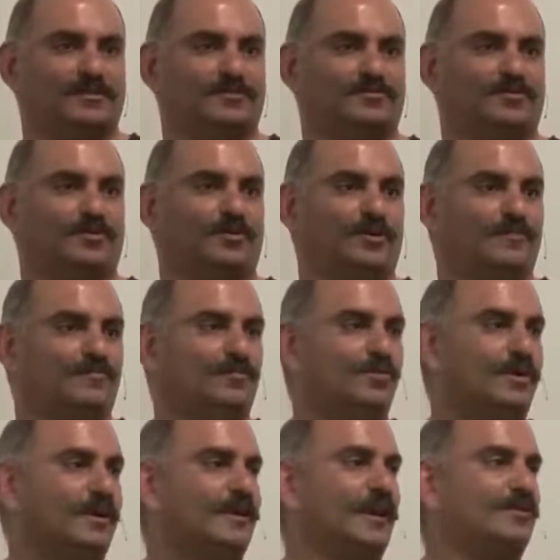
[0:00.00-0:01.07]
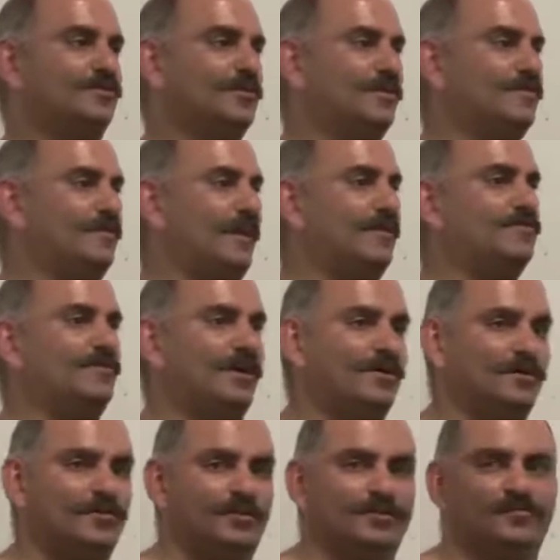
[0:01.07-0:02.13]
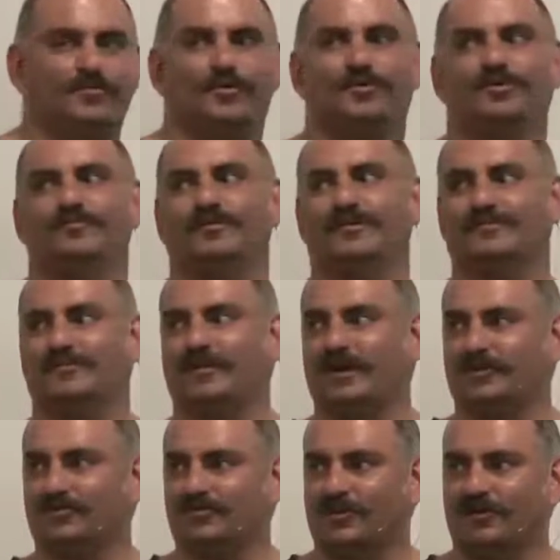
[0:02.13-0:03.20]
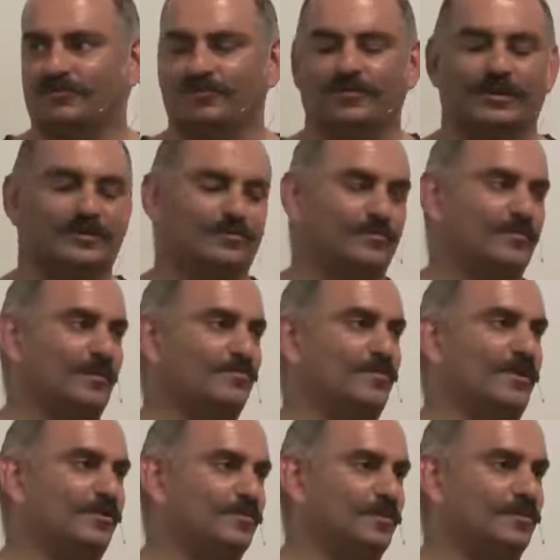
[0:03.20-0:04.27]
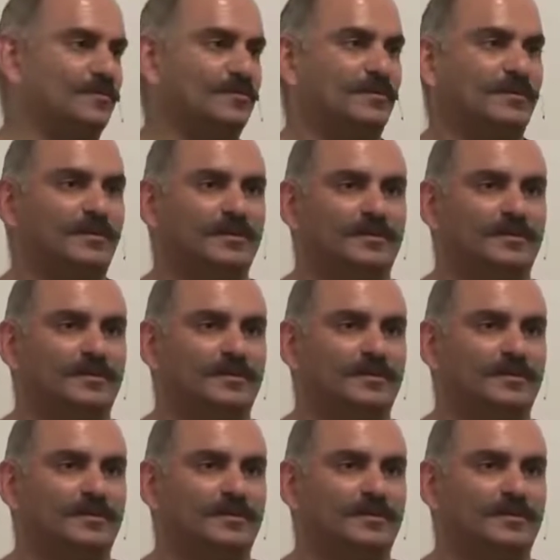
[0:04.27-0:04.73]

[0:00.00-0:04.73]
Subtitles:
So if you can get to the same variables, if you're going to invest in Microsoft, you can get to the same variables